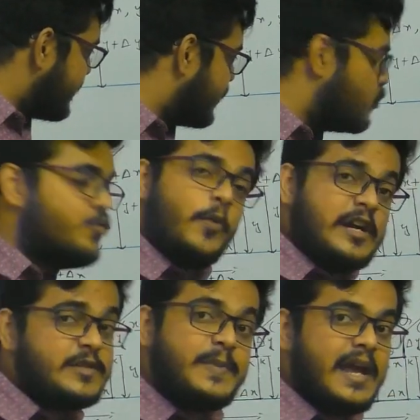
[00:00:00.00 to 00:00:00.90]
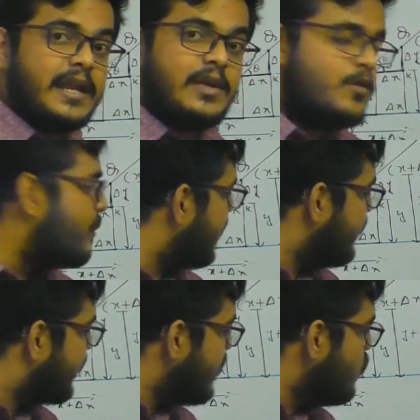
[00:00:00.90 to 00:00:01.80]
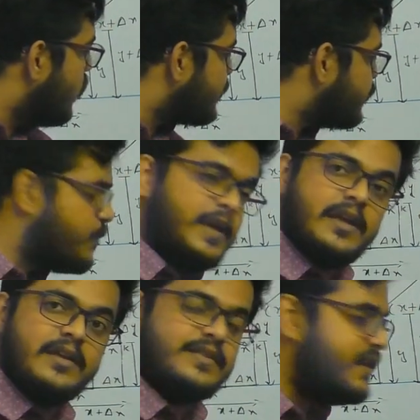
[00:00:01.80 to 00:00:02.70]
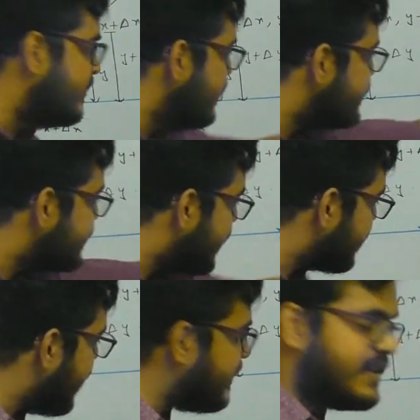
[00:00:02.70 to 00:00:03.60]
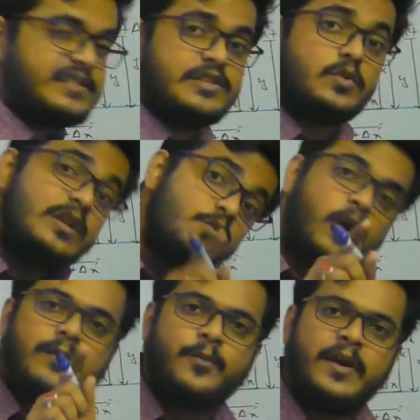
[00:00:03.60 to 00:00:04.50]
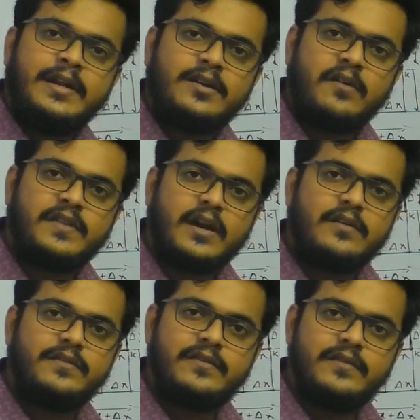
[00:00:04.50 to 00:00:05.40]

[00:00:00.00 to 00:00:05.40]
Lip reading: at 2 points P and Q, but if Q goes to P, then this straight line touches only 1 point of the curve.